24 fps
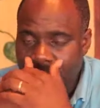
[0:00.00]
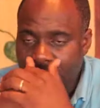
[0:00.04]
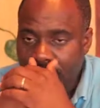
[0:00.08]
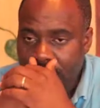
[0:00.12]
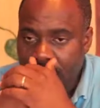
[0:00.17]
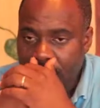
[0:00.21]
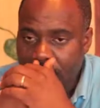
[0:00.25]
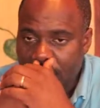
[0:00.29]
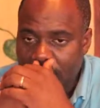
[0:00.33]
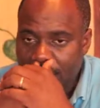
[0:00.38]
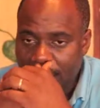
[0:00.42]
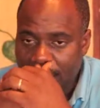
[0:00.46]
the
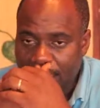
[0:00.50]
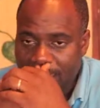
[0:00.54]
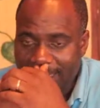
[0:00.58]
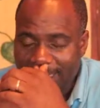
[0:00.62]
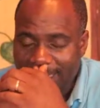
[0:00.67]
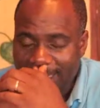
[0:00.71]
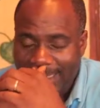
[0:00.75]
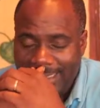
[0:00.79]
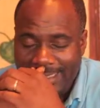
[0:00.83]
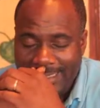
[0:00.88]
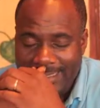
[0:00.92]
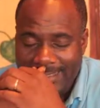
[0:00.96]

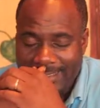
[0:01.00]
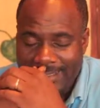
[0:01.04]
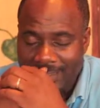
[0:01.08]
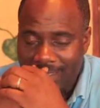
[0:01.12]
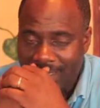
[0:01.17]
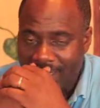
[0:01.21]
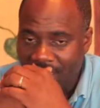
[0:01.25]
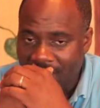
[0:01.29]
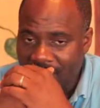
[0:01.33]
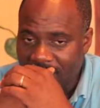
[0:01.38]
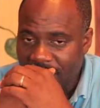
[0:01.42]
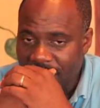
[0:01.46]
government
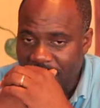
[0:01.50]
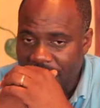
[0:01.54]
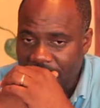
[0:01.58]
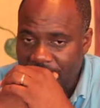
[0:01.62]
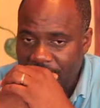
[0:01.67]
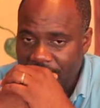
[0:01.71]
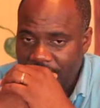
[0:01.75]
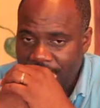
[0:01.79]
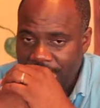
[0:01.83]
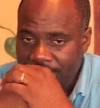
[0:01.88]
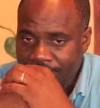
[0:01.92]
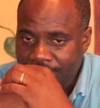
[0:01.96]
itself
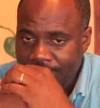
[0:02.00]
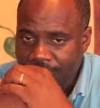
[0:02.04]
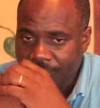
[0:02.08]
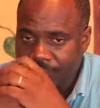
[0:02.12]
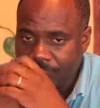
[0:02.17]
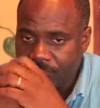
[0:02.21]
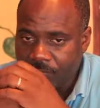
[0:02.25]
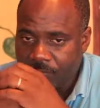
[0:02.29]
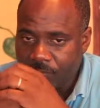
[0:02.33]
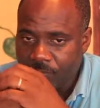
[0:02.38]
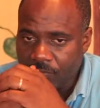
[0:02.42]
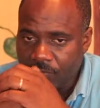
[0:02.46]

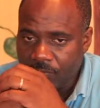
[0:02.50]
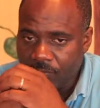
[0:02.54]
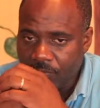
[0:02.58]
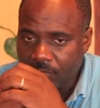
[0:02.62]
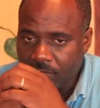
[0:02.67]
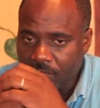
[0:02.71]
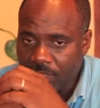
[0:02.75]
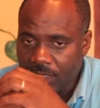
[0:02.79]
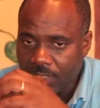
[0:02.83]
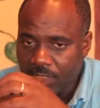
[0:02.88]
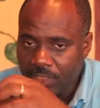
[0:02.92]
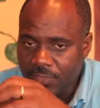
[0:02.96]

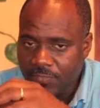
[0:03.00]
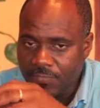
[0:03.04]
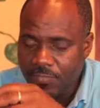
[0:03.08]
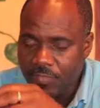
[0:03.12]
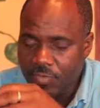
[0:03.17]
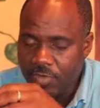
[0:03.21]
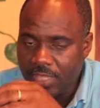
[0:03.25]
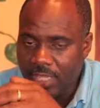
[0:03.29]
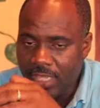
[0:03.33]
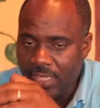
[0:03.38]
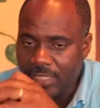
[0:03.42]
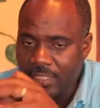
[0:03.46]
is
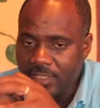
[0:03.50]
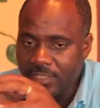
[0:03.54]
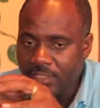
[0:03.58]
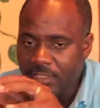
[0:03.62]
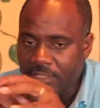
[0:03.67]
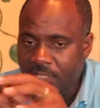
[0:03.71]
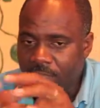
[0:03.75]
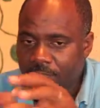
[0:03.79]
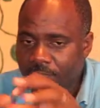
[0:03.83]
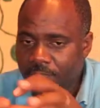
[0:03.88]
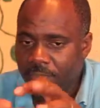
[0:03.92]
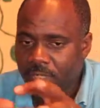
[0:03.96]
forgetting
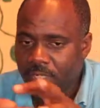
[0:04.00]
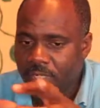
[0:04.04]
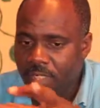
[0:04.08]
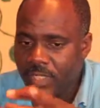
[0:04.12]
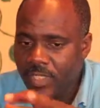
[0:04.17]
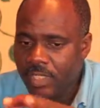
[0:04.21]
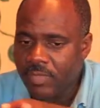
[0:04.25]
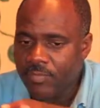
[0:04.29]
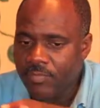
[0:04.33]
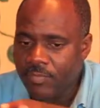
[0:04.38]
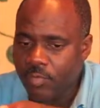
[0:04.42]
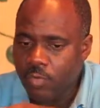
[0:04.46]
something
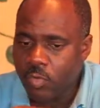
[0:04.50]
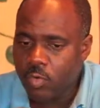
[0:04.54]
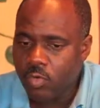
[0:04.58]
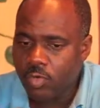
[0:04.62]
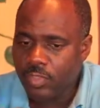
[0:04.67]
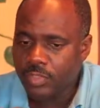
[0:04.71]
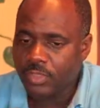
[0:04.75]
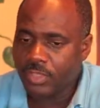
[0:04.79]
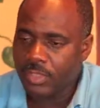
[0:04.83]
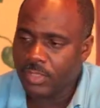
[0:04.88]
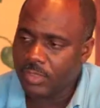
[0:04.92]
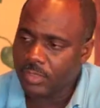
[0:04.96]

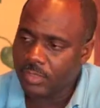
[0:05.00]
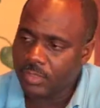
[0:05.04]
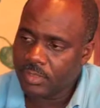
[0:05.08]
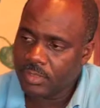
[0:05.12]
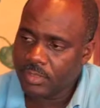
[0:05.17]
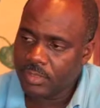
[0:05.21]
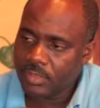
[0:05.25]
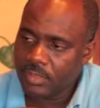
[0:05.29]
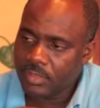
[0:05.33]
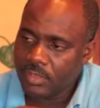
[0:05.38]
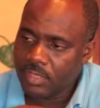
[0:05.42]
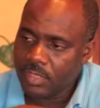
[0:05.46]
important.
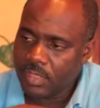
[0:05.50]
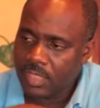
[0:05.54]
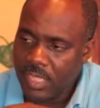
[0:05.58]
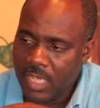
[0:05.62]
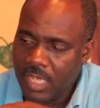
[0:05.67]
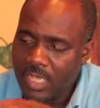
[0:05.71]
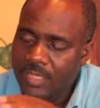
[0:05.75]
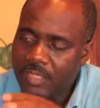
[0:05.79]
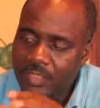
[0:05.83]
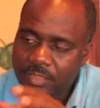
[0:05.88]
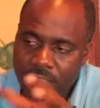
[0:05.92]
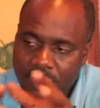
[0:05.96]

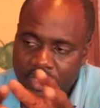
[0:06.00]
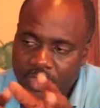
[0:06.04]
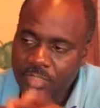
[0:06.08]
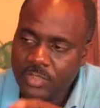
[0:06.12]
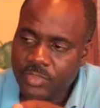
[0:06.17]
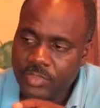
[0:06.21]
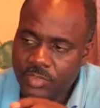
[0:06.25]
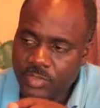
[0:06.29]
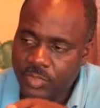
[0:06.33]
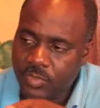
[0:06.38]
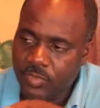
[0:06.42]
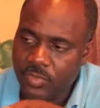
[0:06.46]
and its
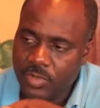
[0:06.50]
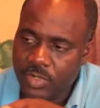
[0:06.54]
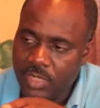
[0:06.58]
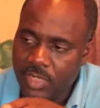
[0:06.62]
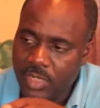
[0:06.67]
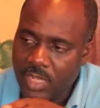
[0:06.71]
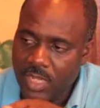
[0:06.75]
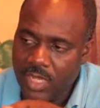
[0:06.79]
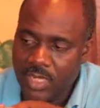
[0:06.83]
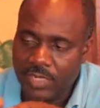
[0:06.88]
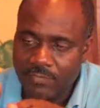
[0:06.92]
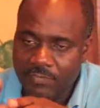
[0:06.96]
history.
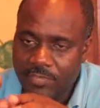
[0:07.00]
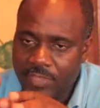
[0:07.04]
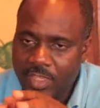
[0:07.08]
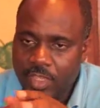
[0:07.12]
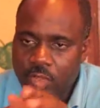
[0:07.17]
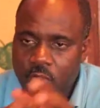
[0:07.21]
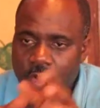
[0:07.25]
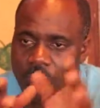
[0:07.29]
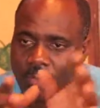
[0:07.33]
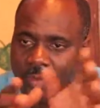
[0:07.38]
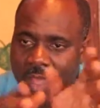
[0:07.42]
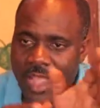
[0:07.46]
And if they
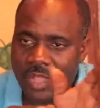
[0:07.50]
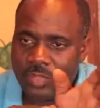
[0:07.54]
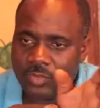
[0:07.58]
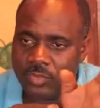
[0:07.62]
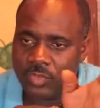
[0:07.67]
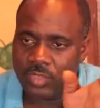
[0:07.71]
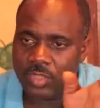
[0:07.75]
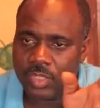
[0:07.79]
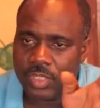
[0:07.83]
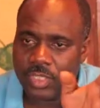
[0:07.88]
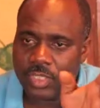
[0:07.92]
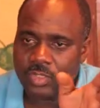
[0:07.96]
go back
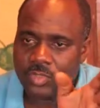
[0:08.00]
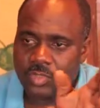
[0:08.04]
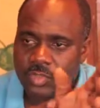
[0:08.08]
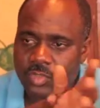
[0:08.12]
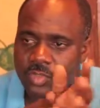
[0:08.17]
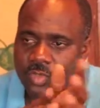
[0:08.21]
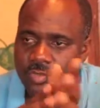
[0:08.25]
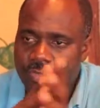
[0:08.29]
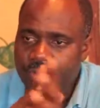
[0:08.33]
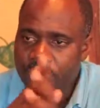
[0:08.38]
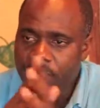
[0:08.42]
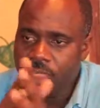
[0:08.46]
to the
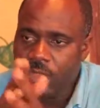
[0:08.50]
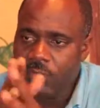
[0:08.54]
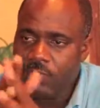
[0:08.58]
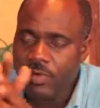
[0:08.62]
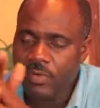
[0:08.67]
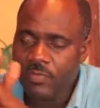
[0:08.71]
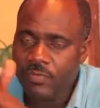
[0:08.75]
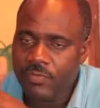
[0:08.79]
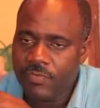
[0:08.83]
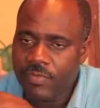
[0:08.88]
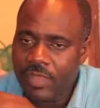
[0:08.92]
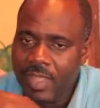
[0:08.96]
history, they
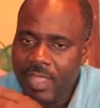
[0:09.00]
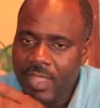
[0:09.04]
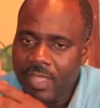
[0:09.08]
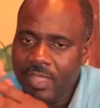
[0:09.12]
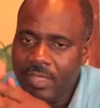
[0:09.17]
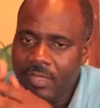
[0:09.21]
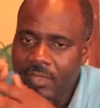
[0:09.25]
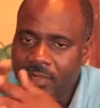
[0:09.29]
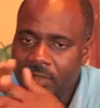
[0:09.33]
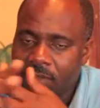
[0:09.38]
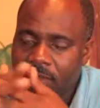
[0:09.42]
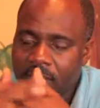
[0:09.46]
will
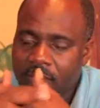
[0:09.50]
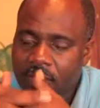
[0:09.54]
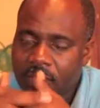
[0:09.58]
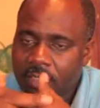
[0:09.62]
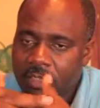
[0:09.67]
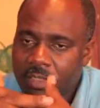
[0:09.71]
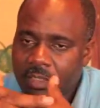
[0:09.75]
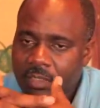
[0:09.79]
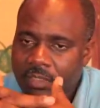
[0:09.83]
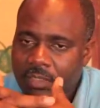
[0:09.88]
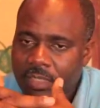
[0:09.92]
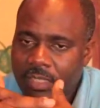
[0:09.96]
find
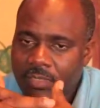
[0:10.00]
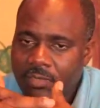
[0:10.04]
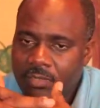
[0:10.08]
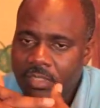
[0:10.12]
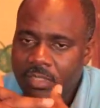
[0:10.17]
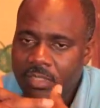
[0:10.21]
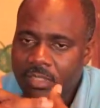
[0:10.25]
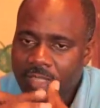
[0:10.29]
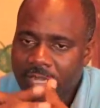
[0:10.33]
that in